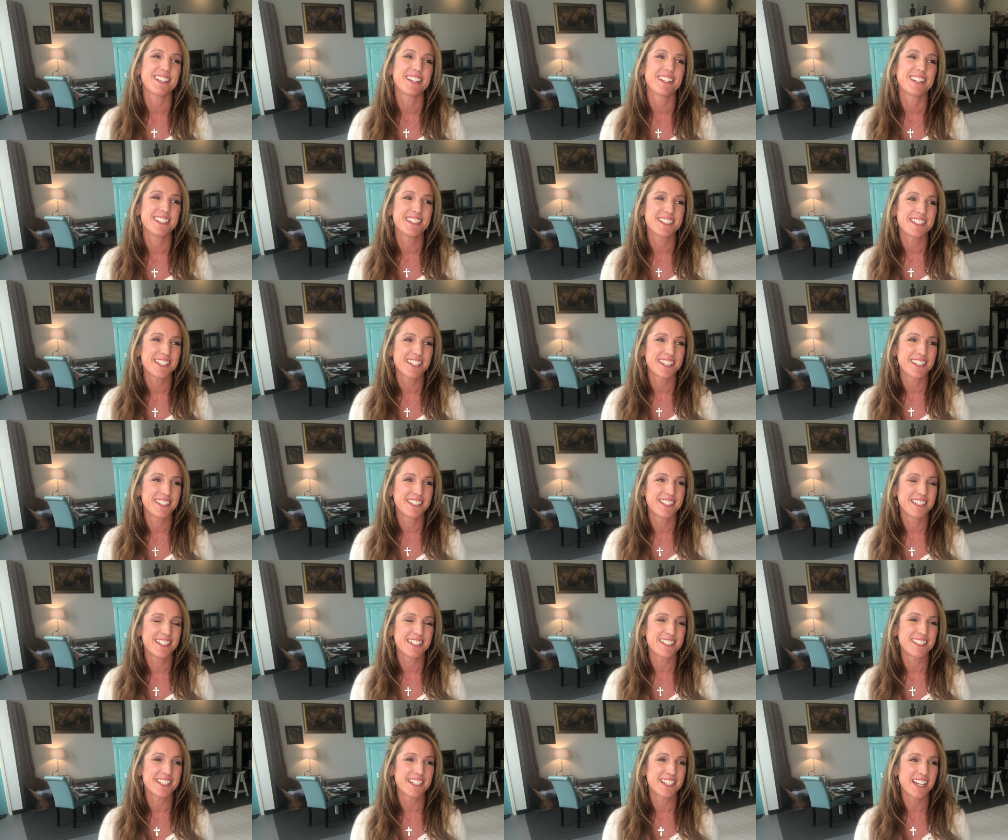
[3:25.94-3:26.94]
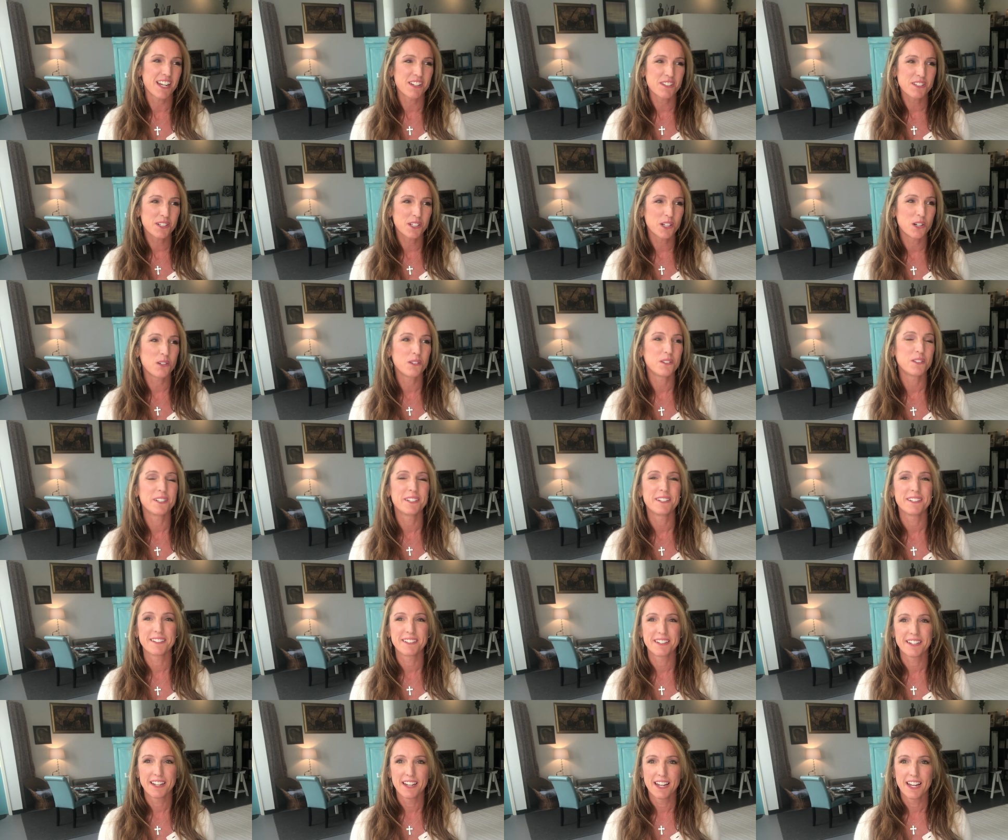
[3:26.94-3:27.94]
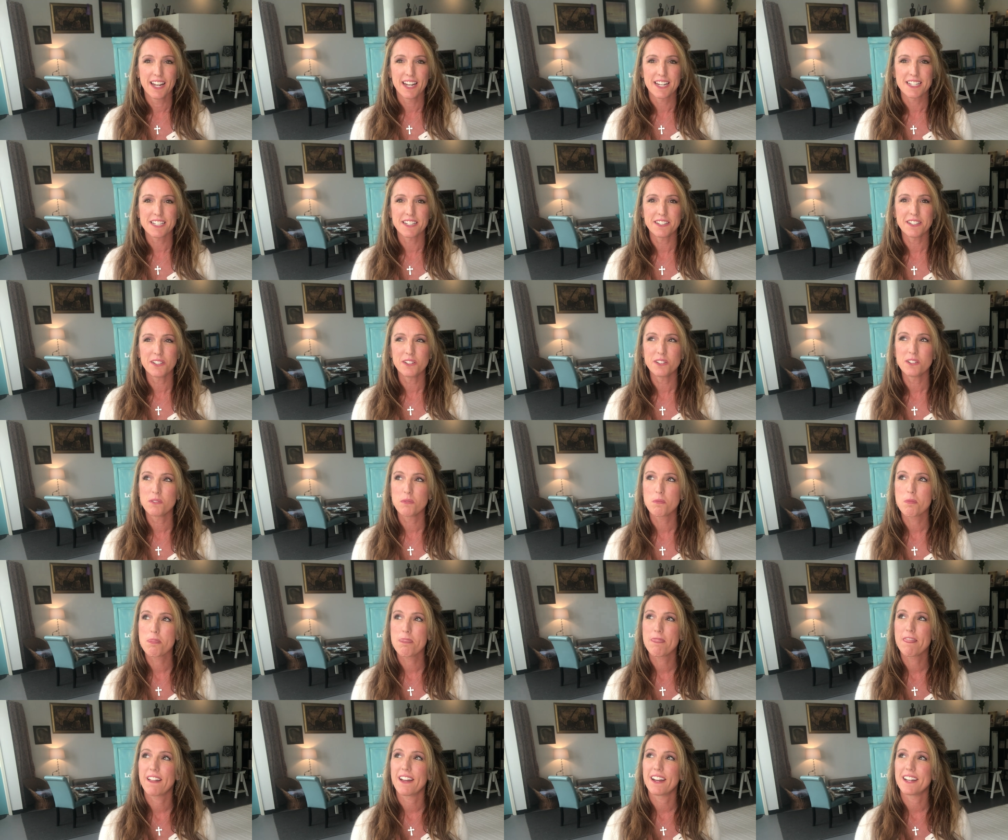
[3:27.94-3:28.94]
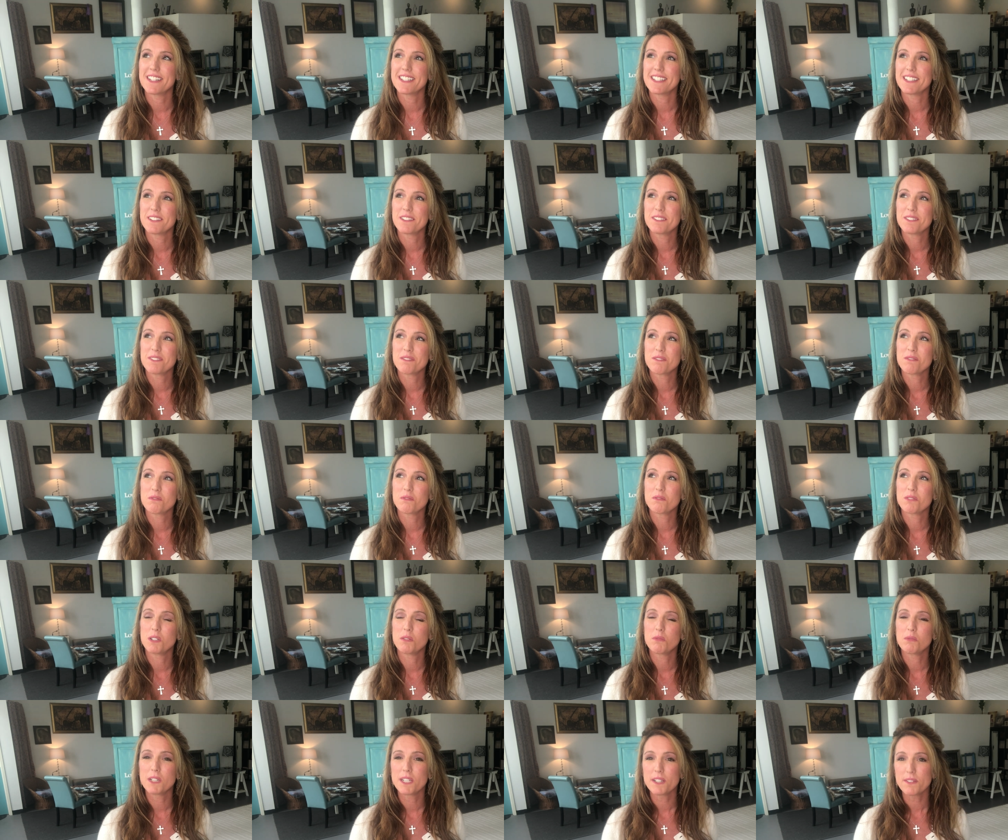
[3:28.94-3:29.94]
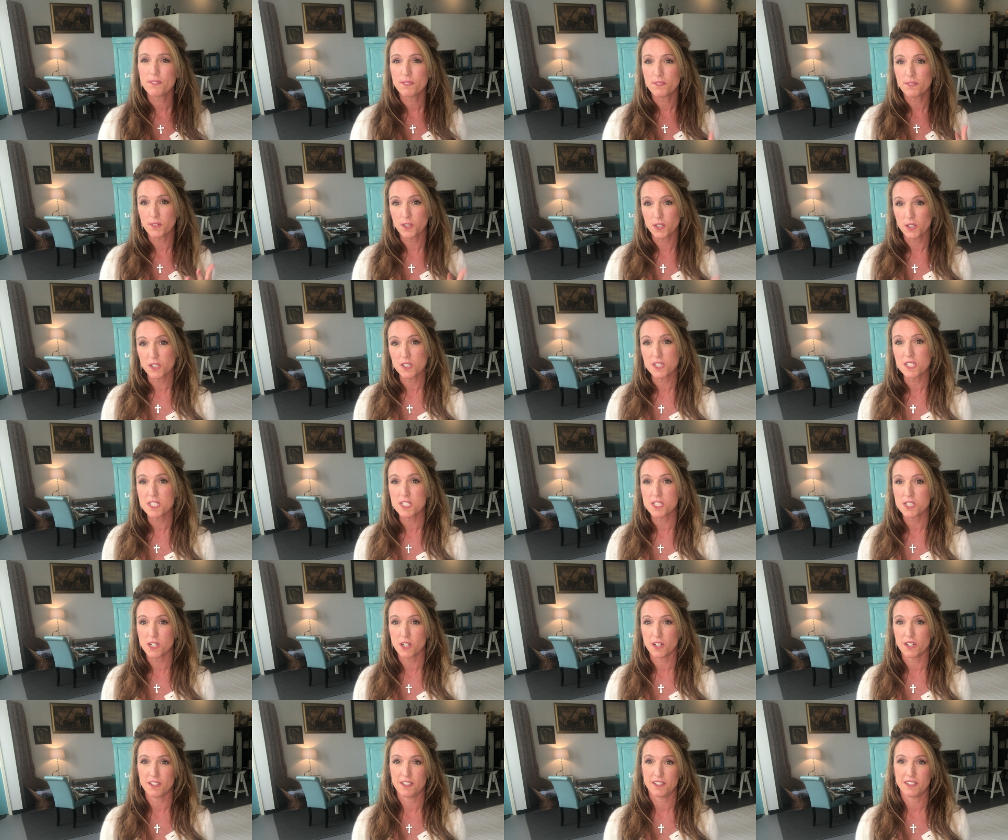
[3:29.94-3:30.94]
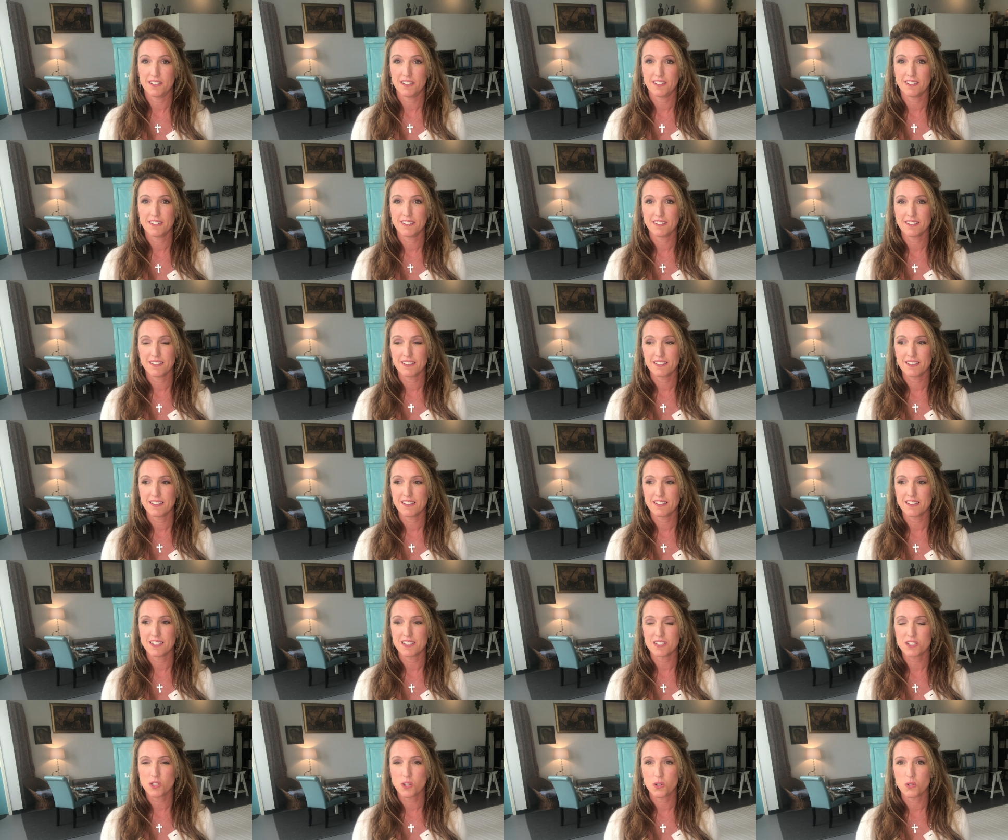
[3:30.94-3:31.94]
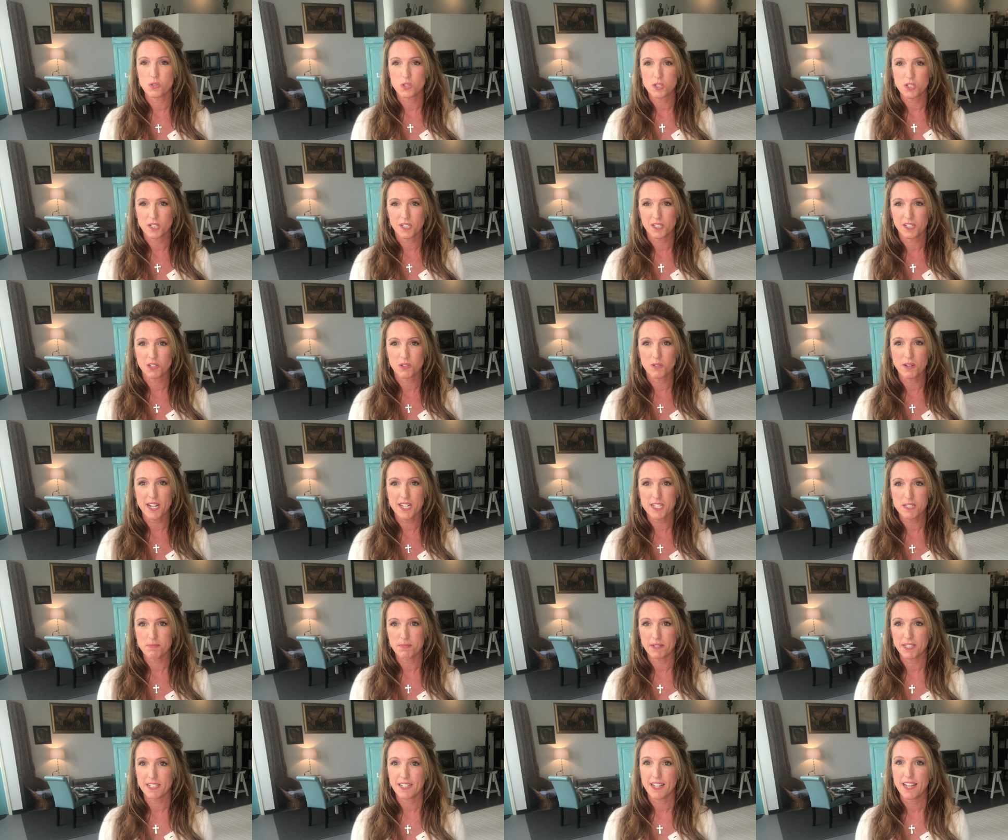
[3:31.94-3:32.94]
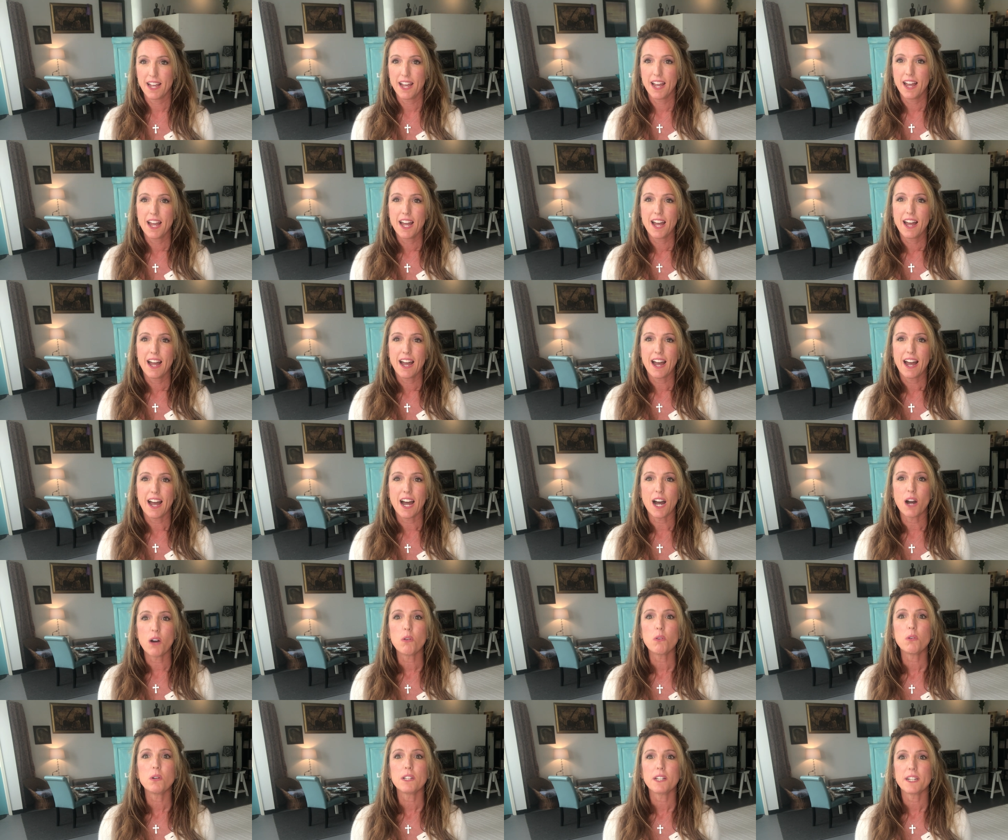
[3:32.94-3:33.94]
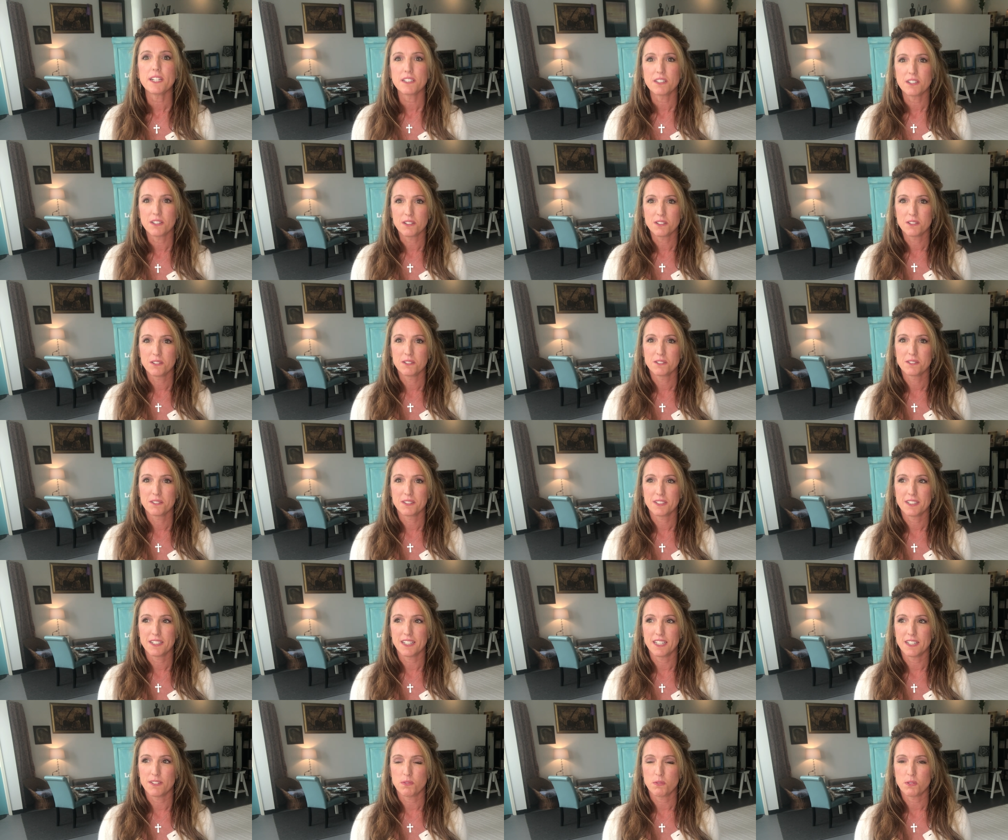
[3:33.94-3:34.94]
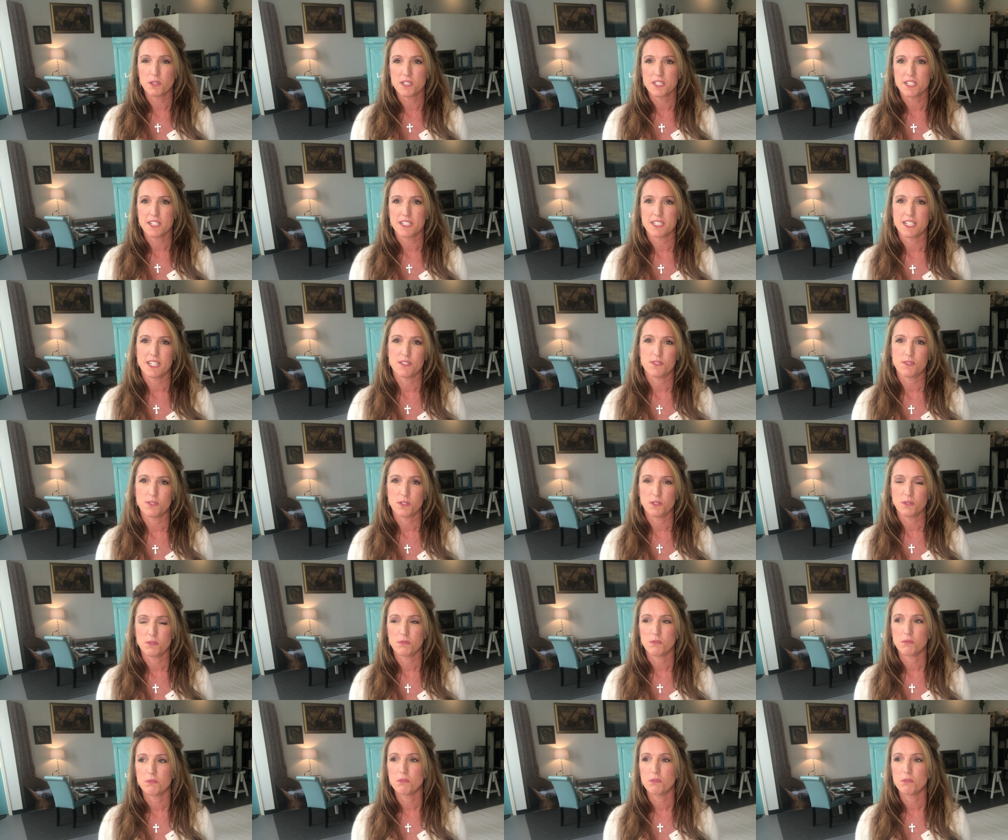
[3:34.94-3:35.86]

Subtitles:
he said, how's it going? And I said, when we first started this coaching, you asked me, how will I know if we're successful?